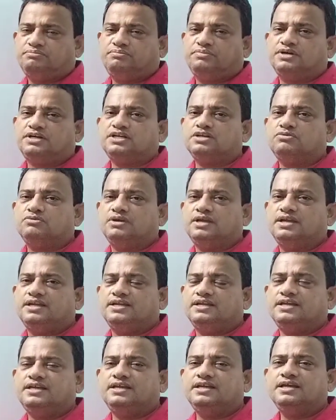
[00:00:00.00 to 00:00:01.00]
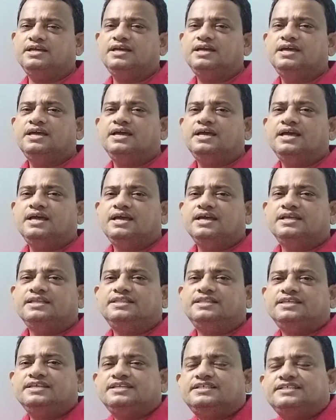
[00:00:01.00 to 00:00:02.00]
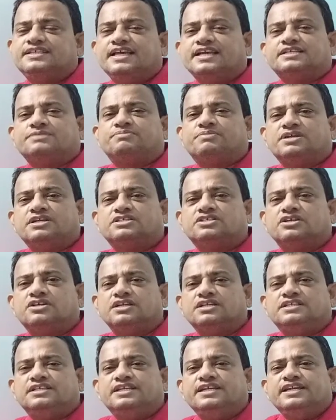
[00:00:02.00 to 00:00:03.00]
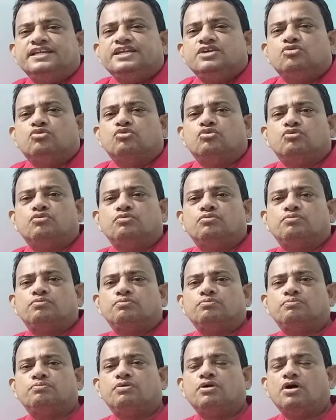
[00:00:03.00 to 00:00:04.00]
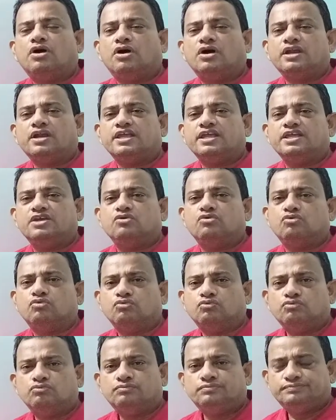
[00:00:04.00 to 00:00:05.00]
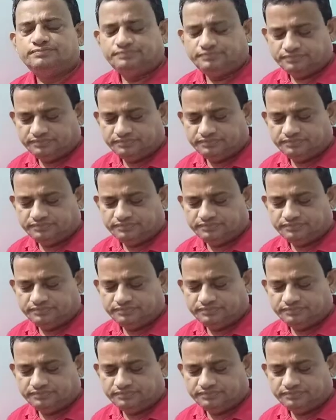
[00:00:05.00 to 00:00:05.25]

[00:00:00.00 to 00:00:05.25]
Particularly, this expression is new for you.